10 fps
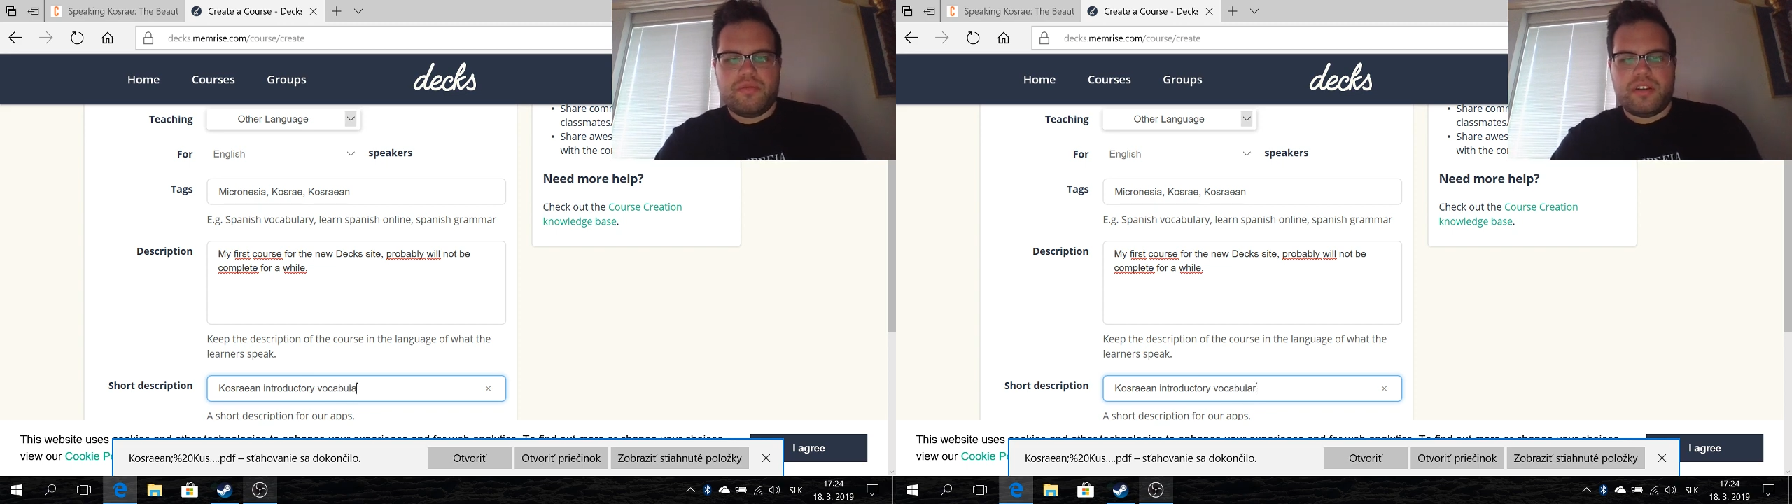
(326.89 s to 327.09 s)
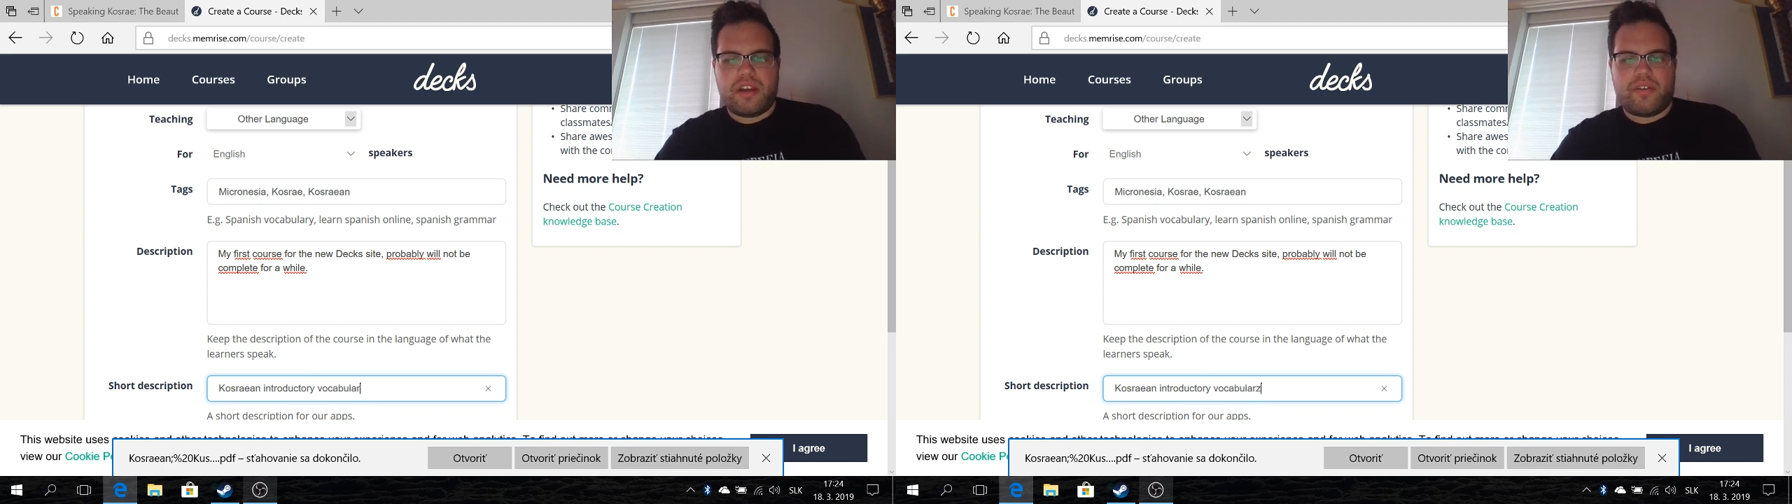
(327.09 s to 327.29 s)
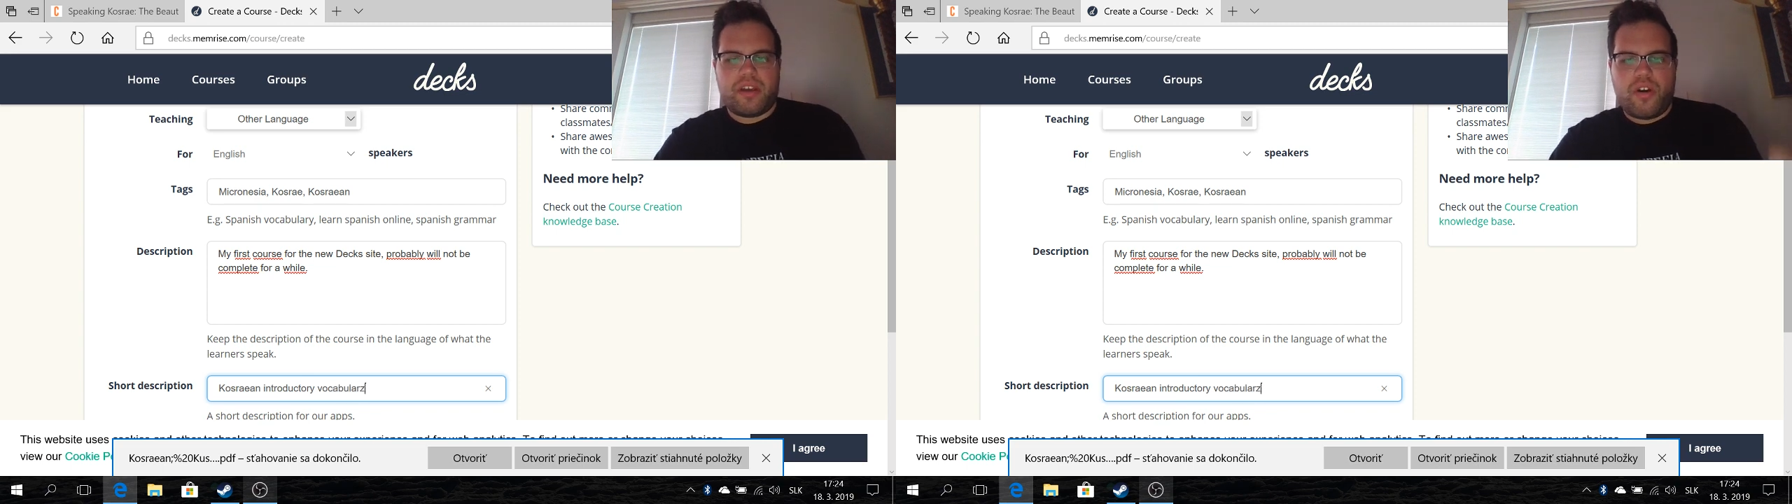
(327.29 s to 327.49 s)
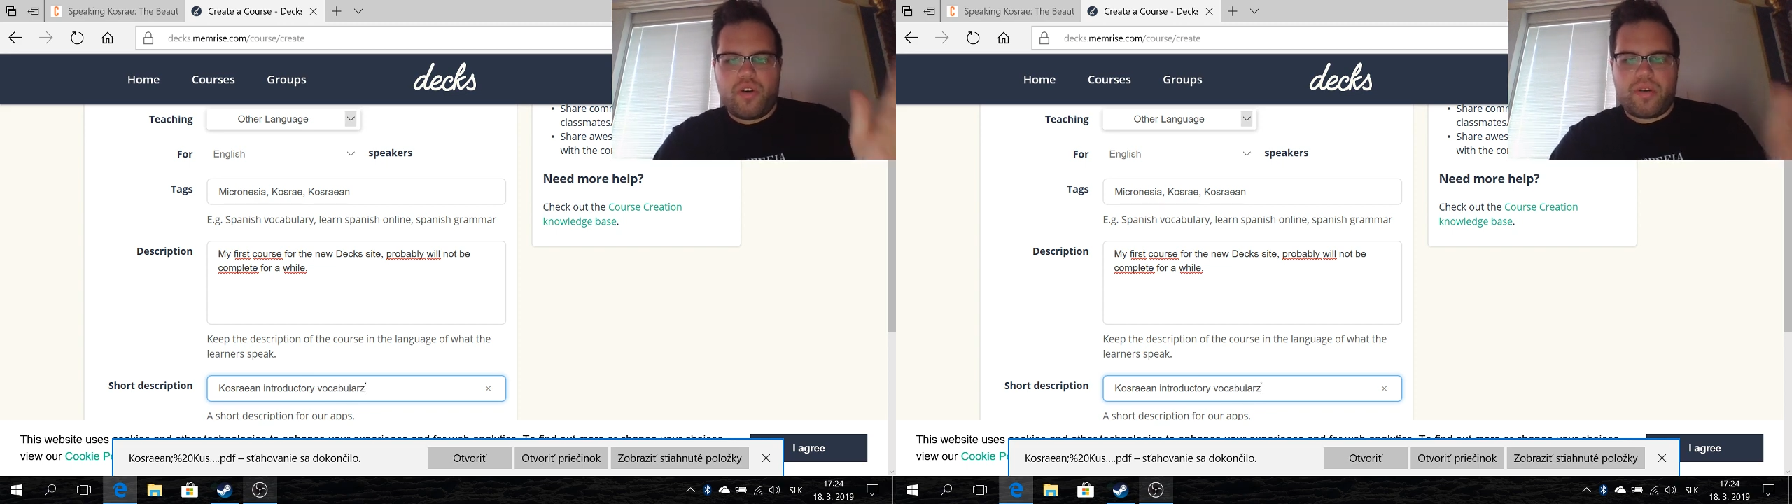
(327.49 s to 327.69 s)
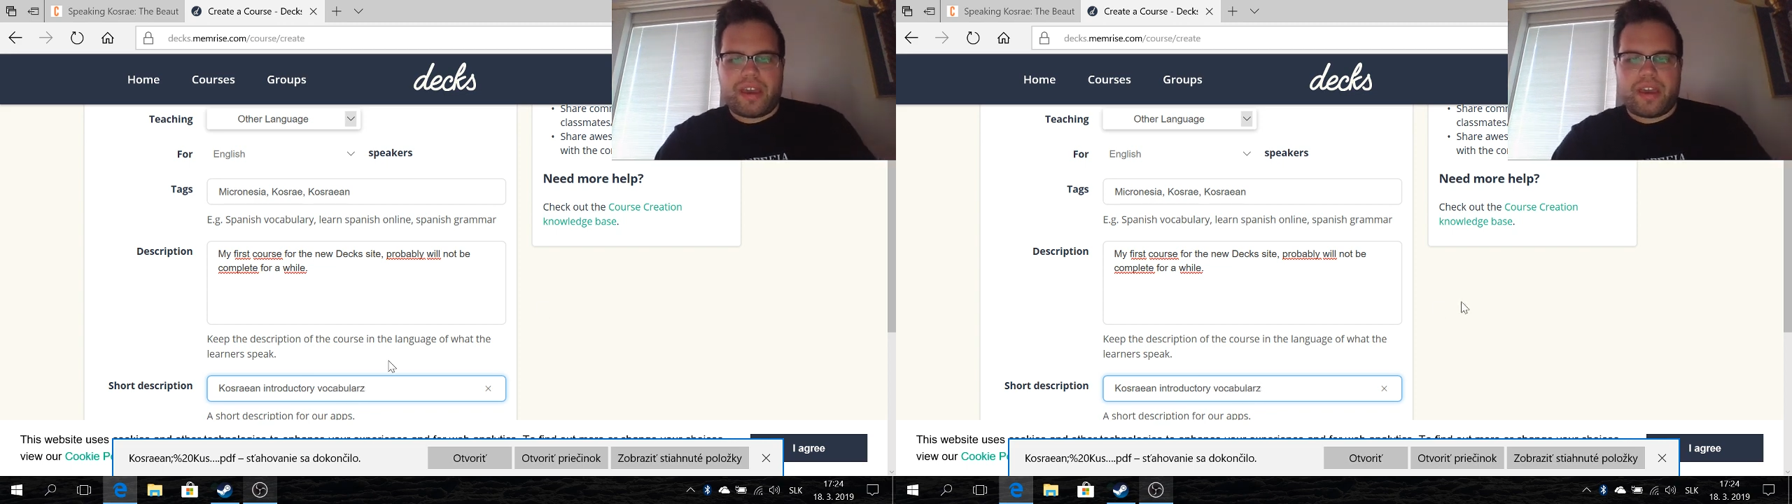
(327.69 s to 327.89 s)
get that right,
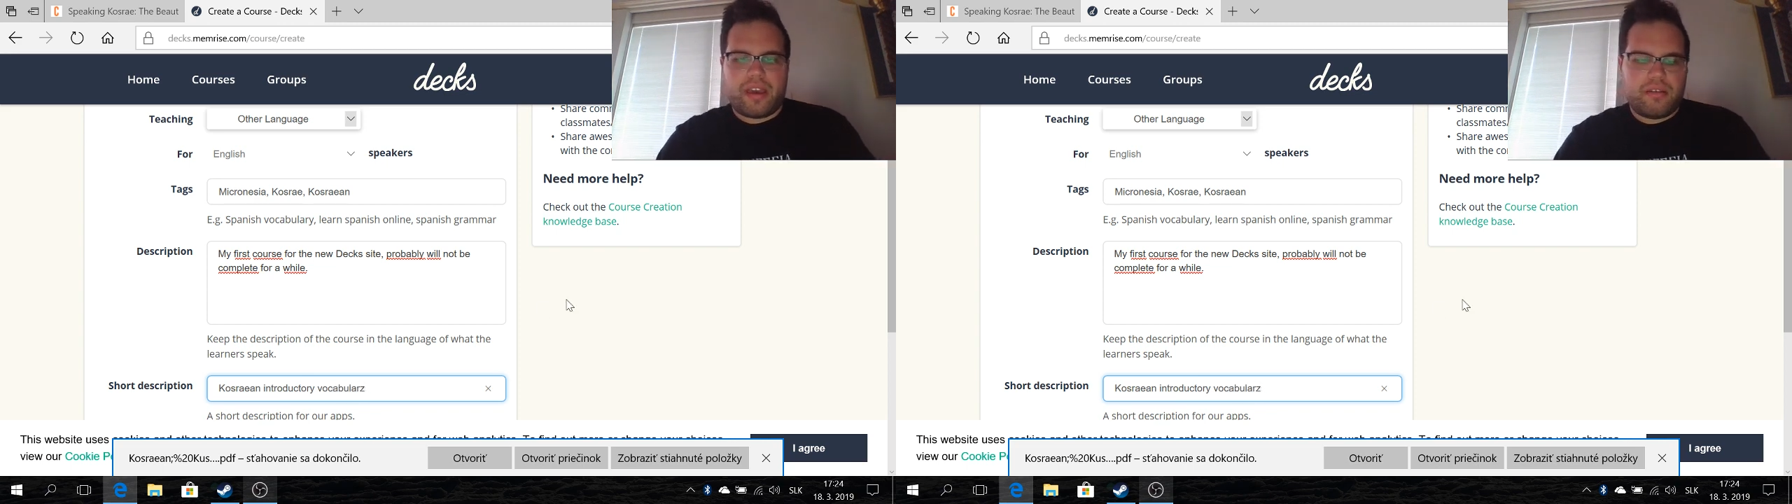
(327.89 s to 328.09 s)
okay,